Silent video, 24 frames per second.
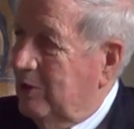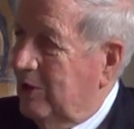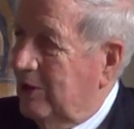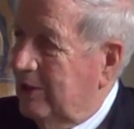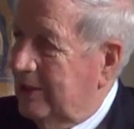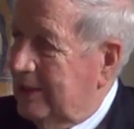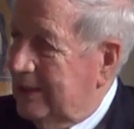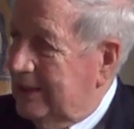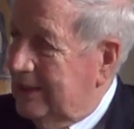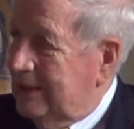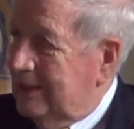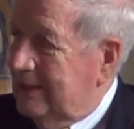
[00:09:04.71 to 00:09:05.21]

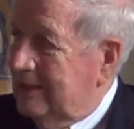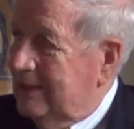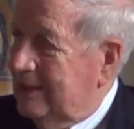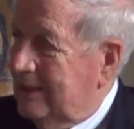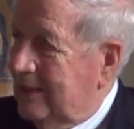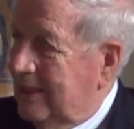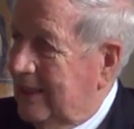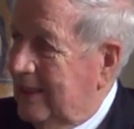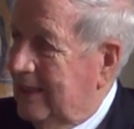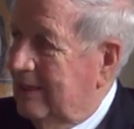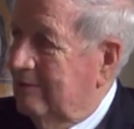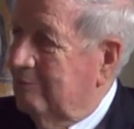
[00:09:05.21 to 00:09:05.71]
Party
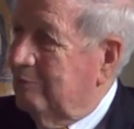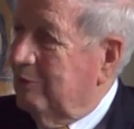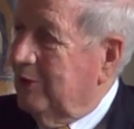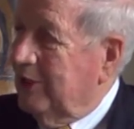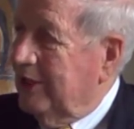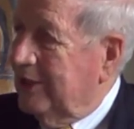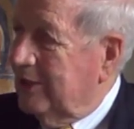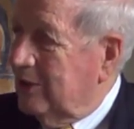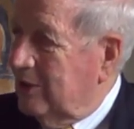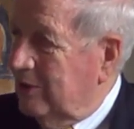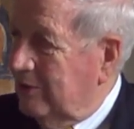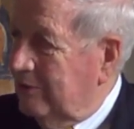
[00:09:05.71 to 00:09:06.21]
and of
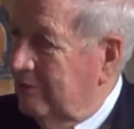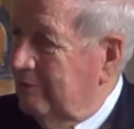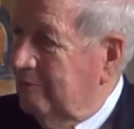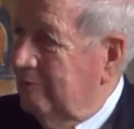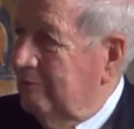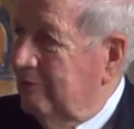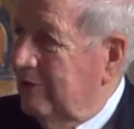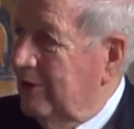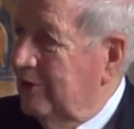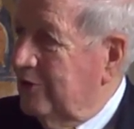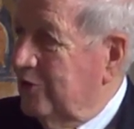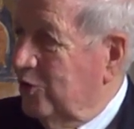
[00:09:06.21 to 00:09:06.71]
political
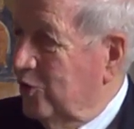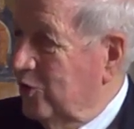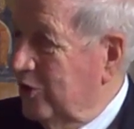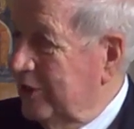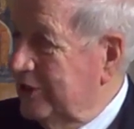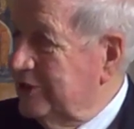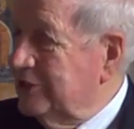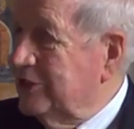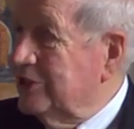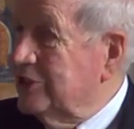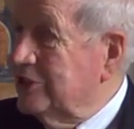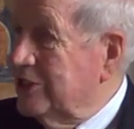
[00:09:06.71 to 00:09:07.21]

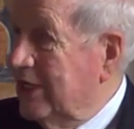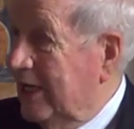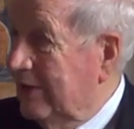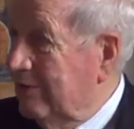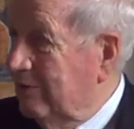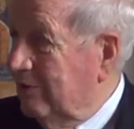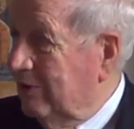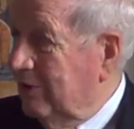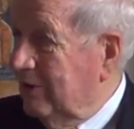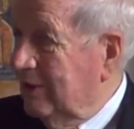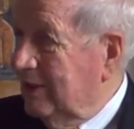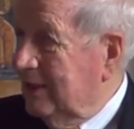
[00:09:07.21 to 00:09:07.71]
authorities in
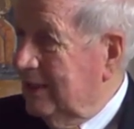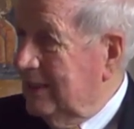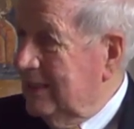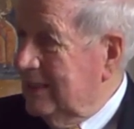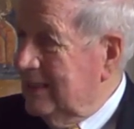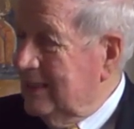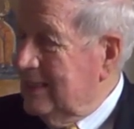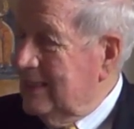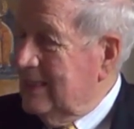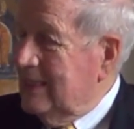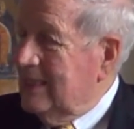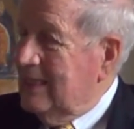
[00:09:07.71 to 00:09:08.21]
general,
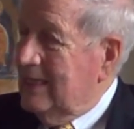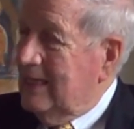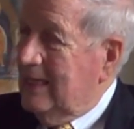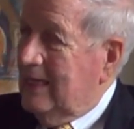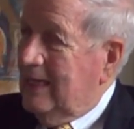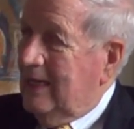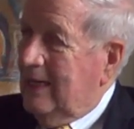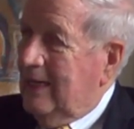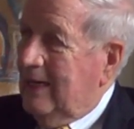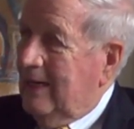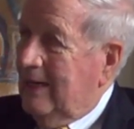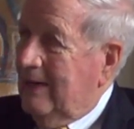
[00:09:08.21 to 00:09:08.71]

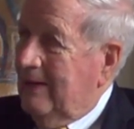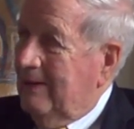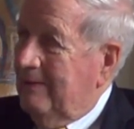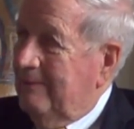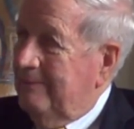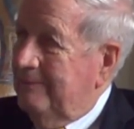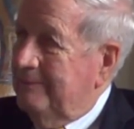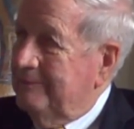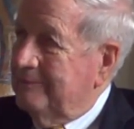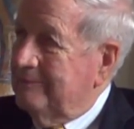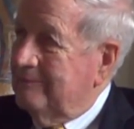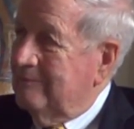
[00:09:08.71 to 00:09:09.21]

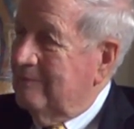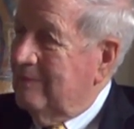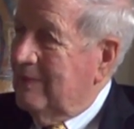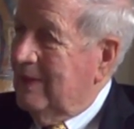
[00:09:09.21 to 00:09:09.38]
um,